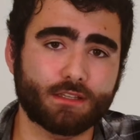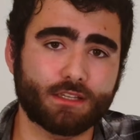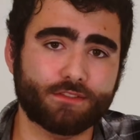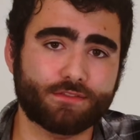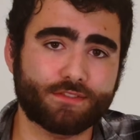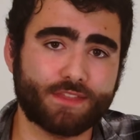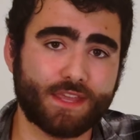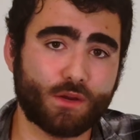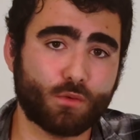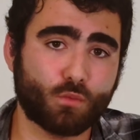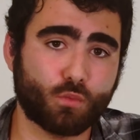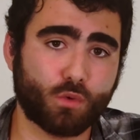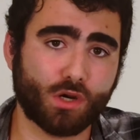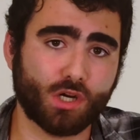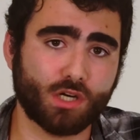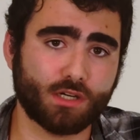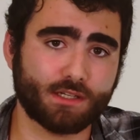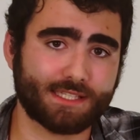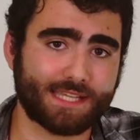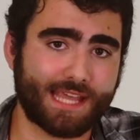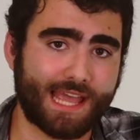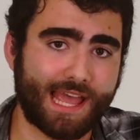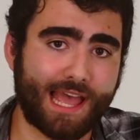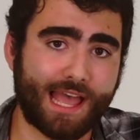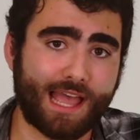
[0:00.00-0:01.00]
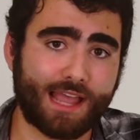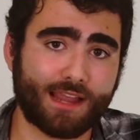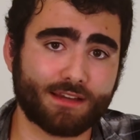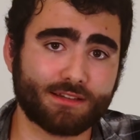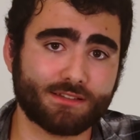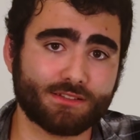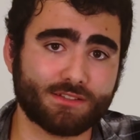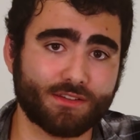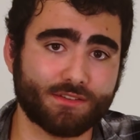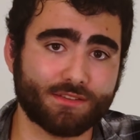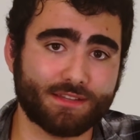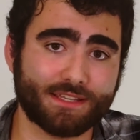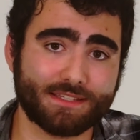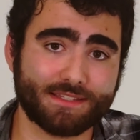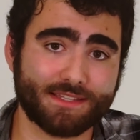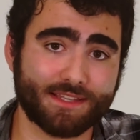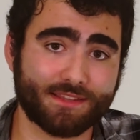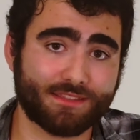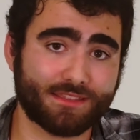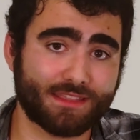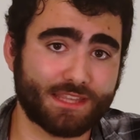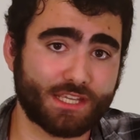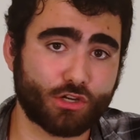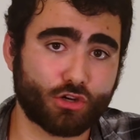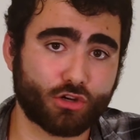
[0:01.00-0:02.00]
If they were to act on these
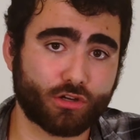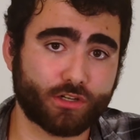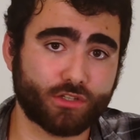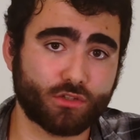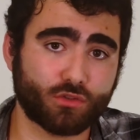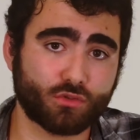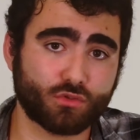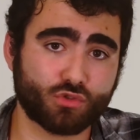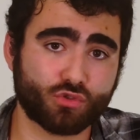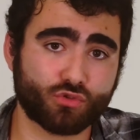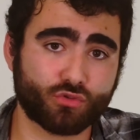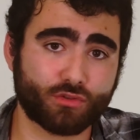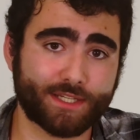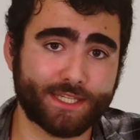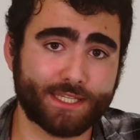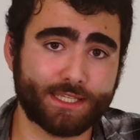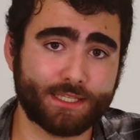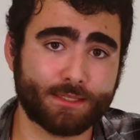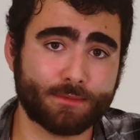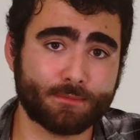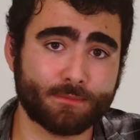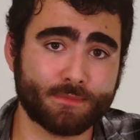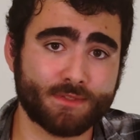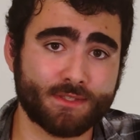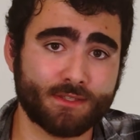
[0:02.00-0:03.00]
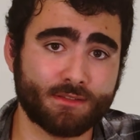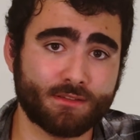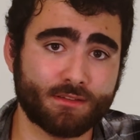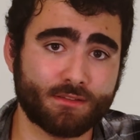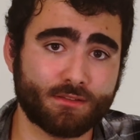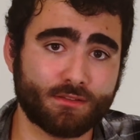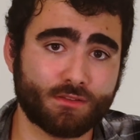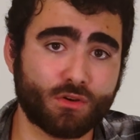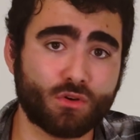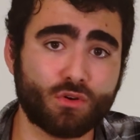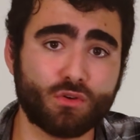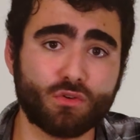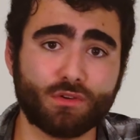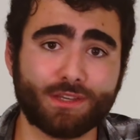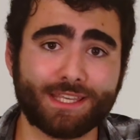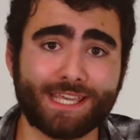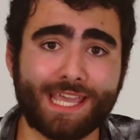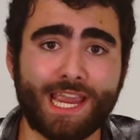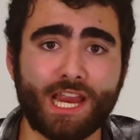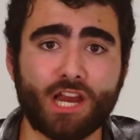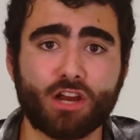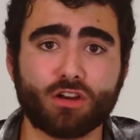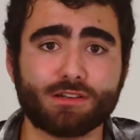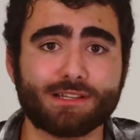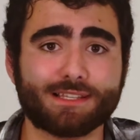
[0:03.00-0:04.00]
ethereal dreams, the whole
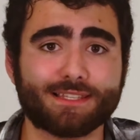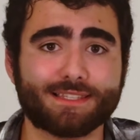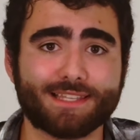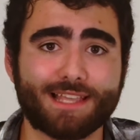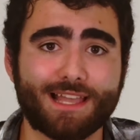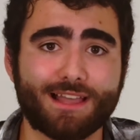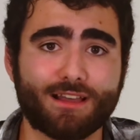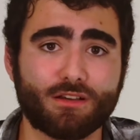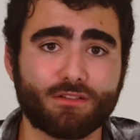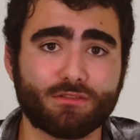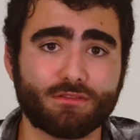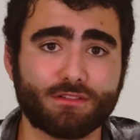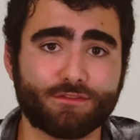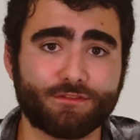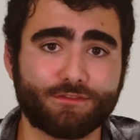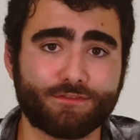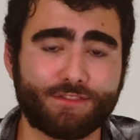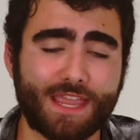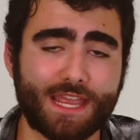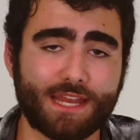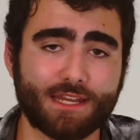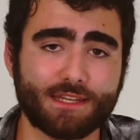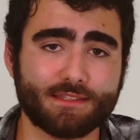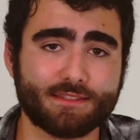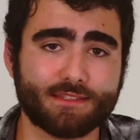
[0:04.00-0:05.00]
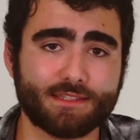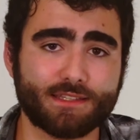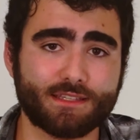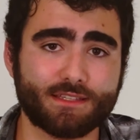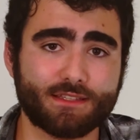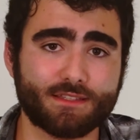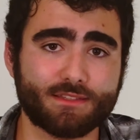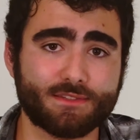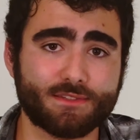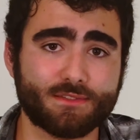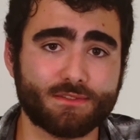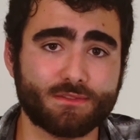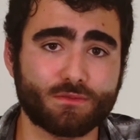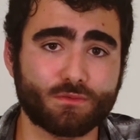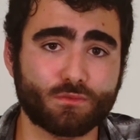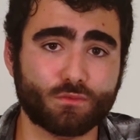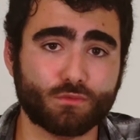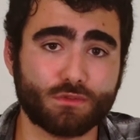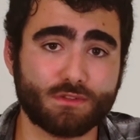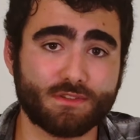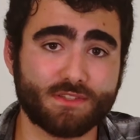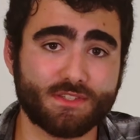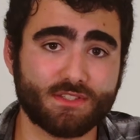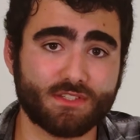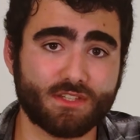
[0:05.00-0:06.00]
carousel of fantasies
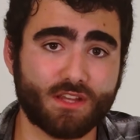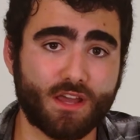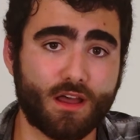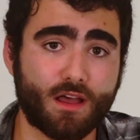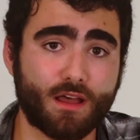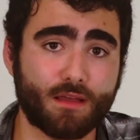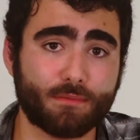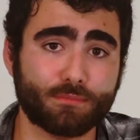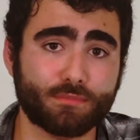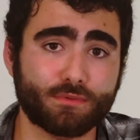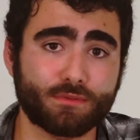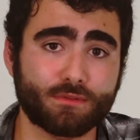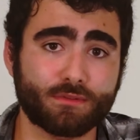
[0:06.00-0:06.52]
would stop.